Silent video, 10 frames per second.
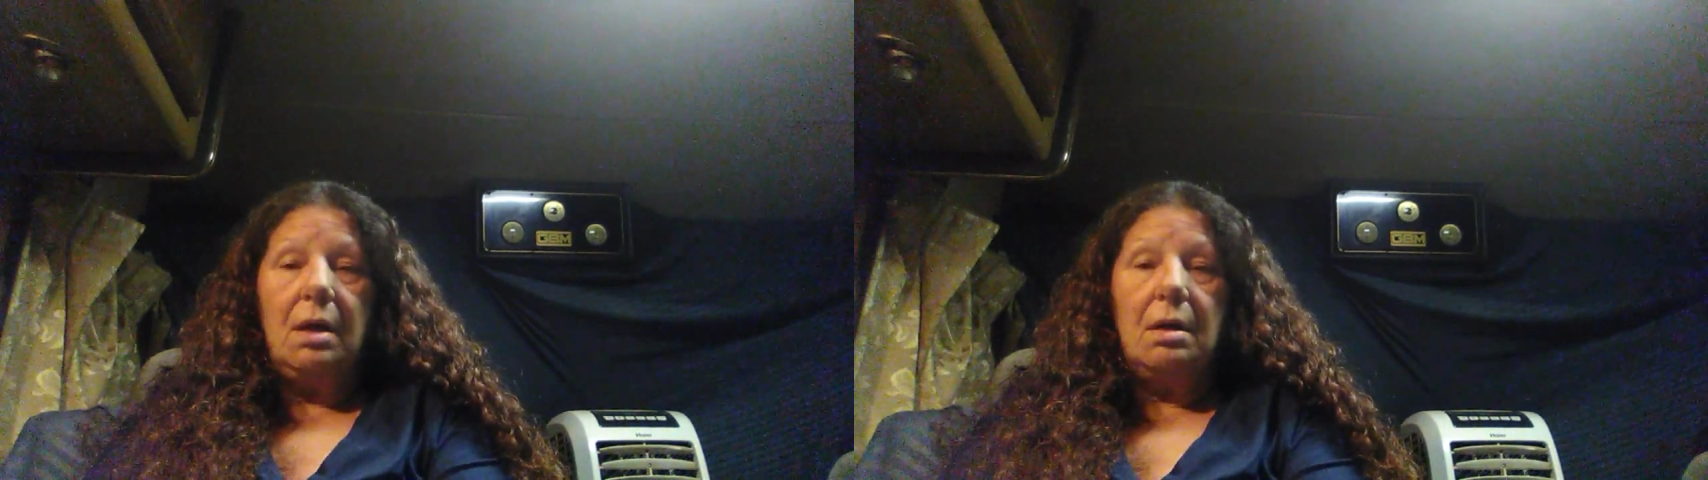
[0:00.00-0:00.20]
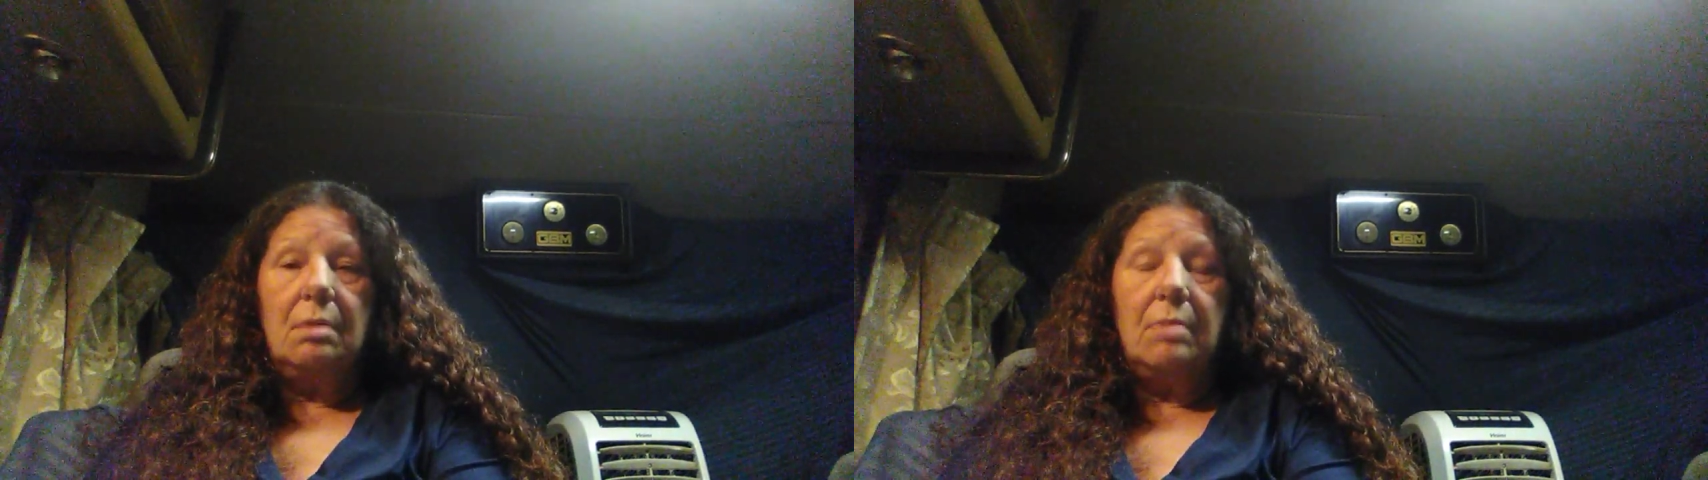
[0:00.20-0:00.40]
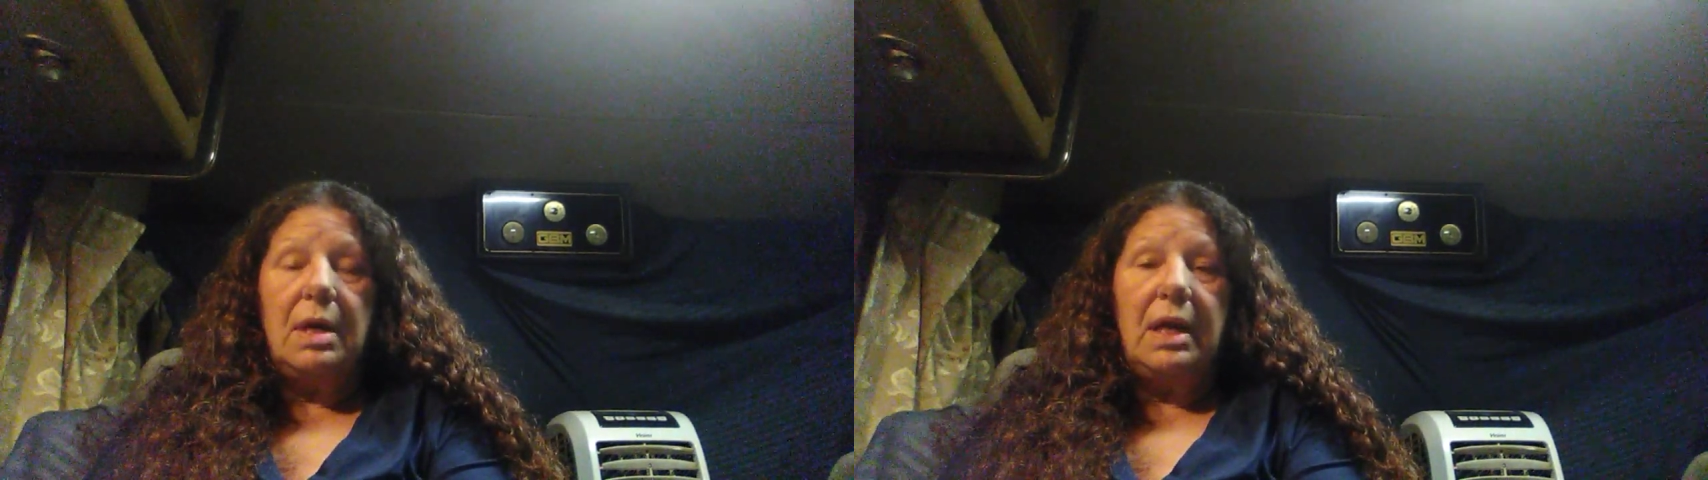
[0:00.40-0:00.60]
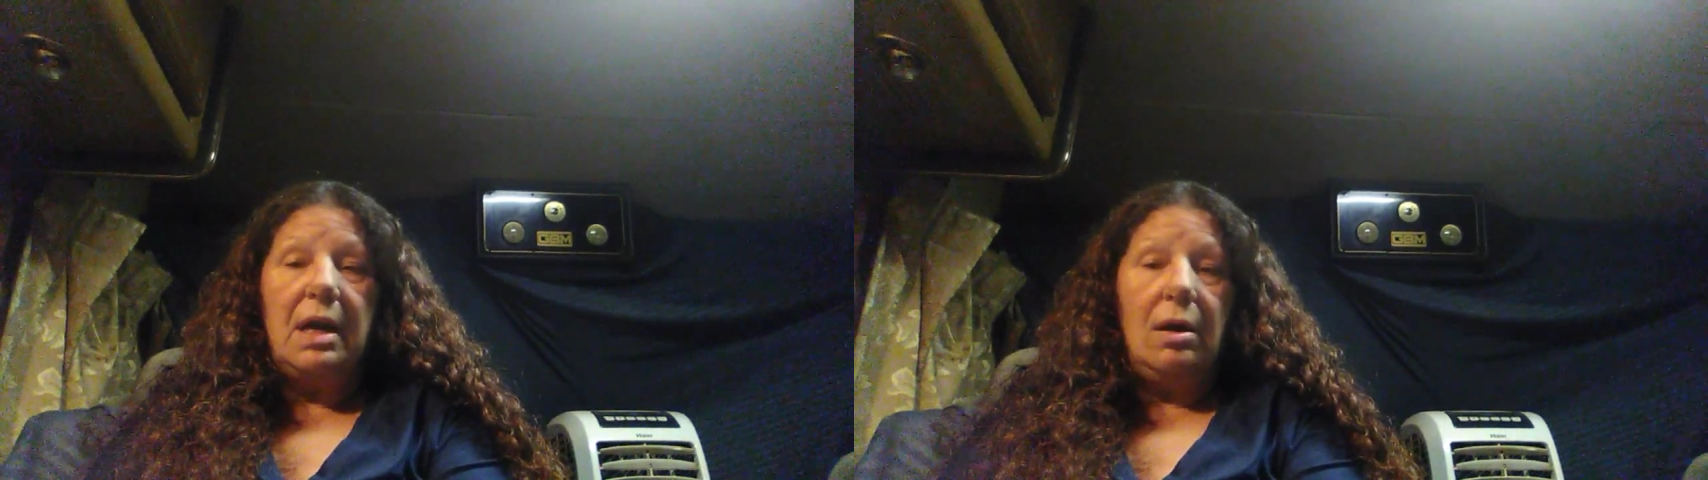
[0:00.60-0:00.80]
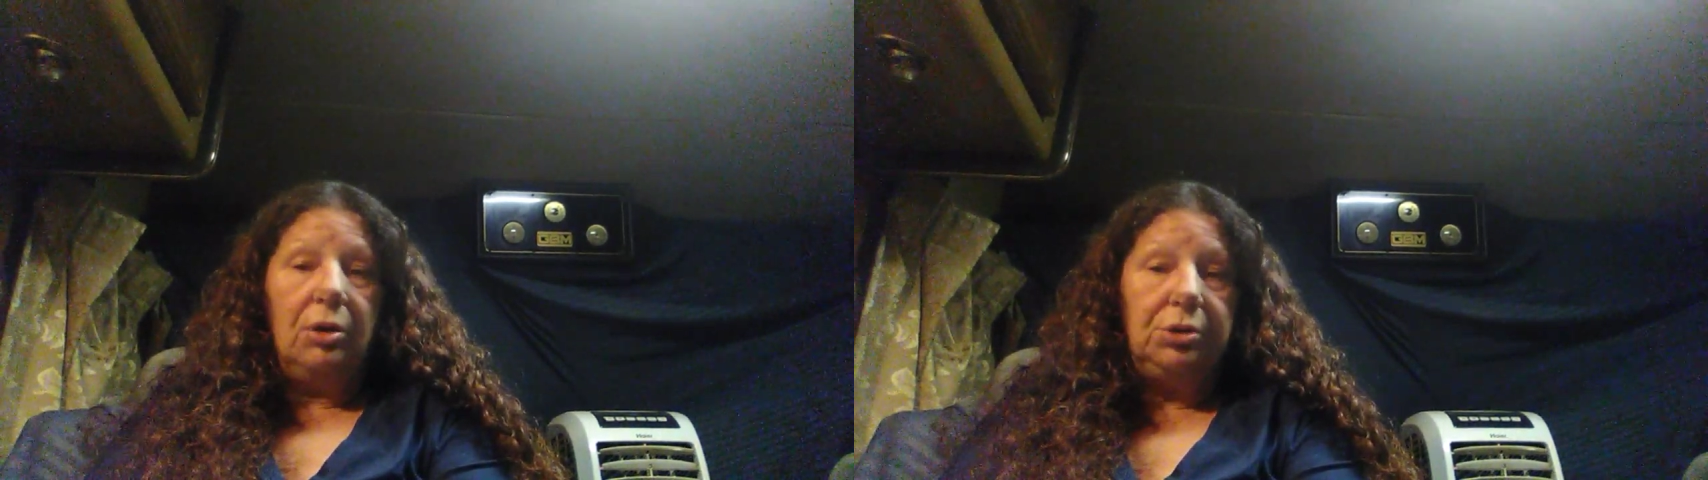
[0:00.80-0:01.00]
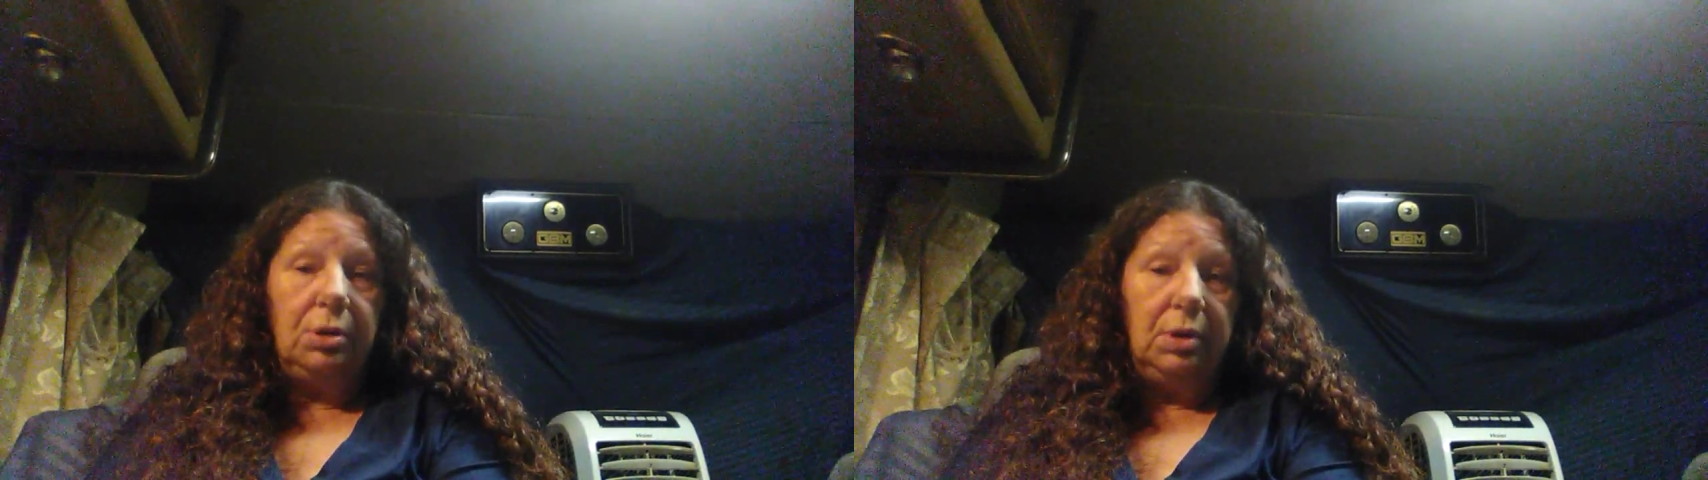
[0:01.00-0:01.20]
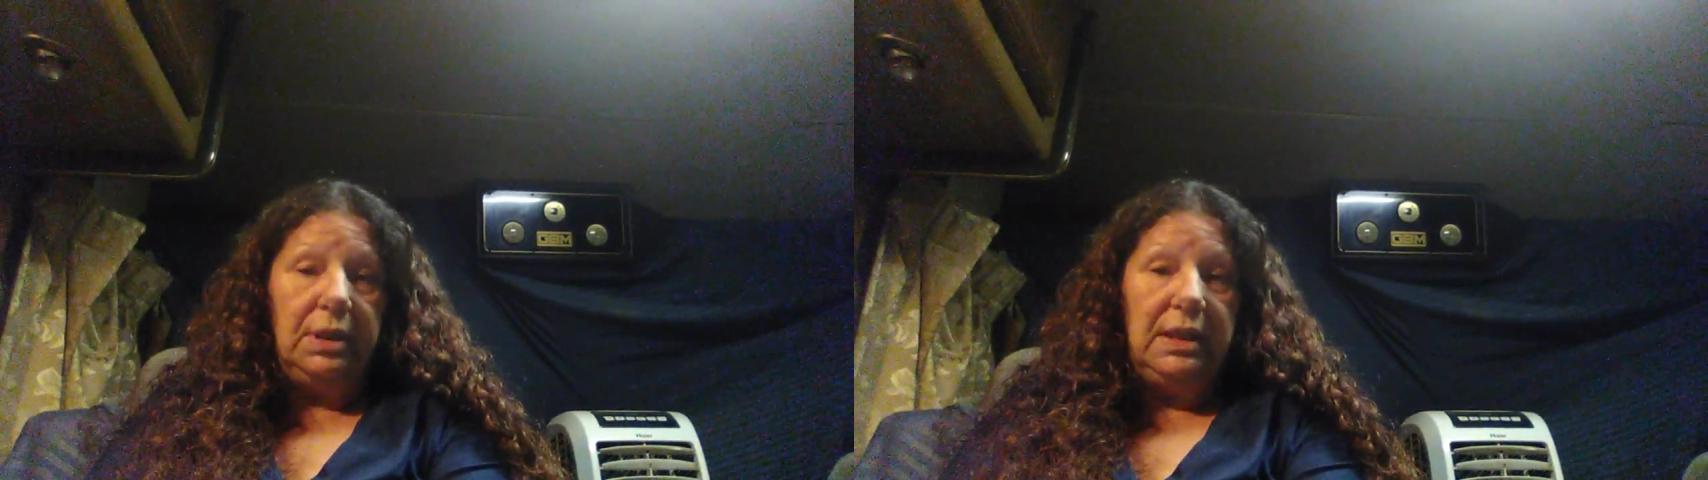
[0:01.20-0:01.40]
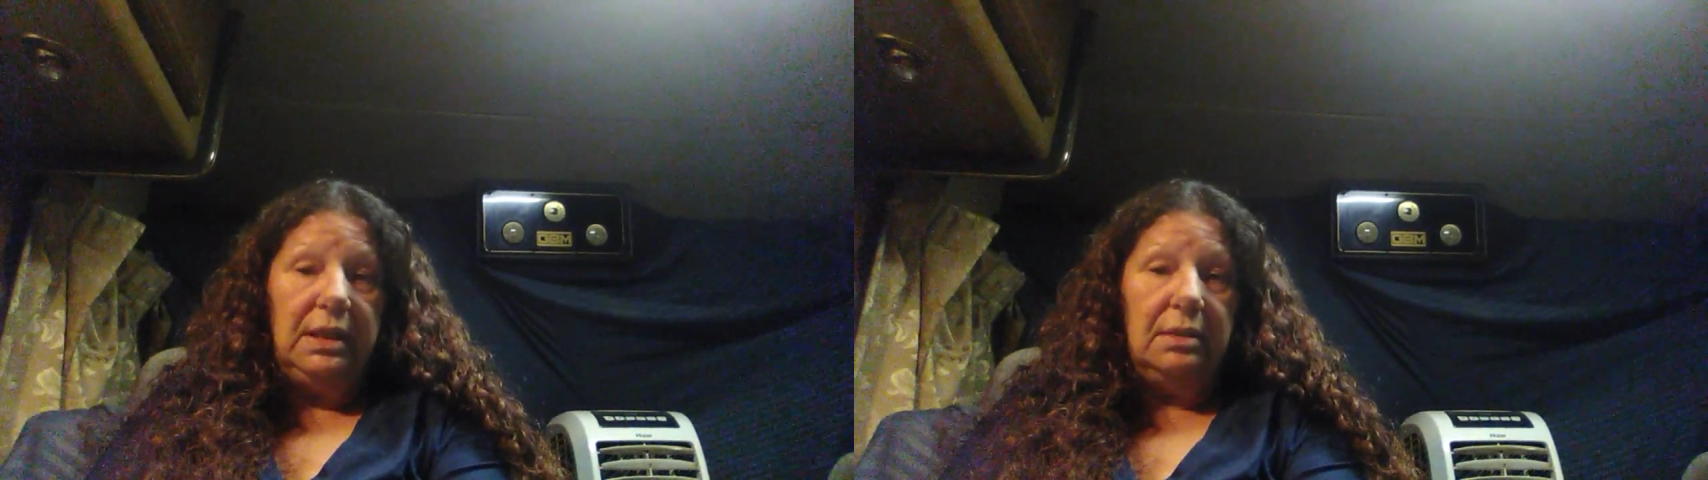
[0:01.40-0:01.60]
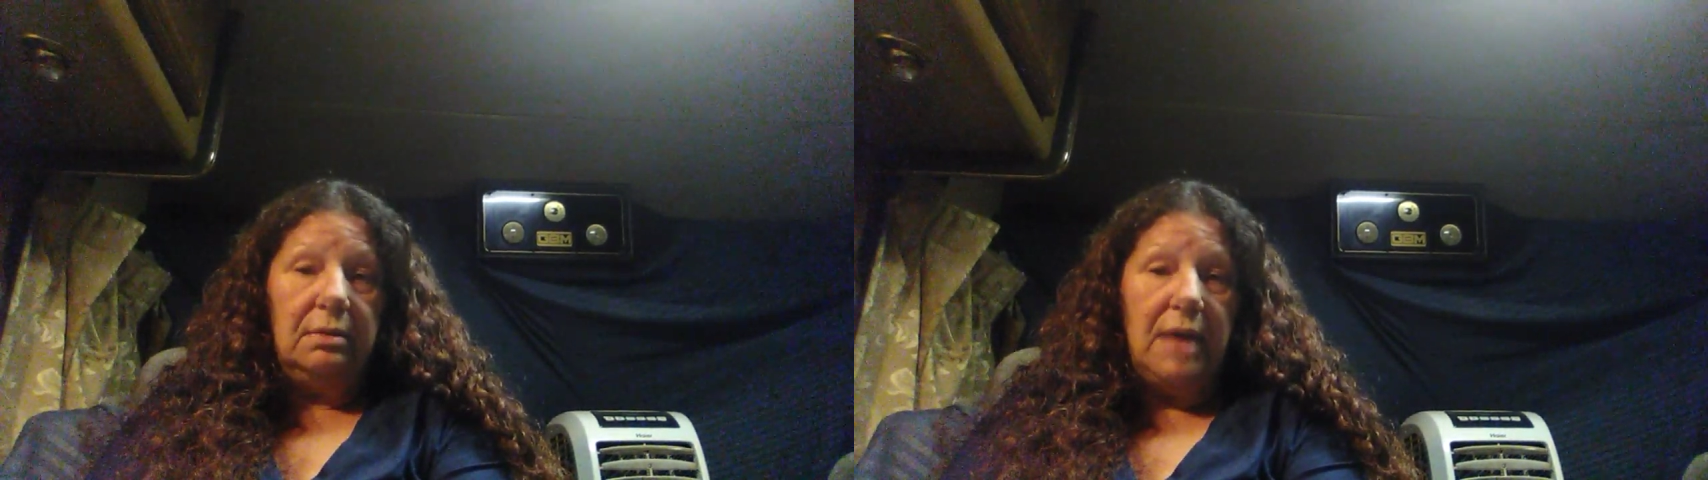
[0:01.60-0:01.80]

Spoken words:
And I also cleaned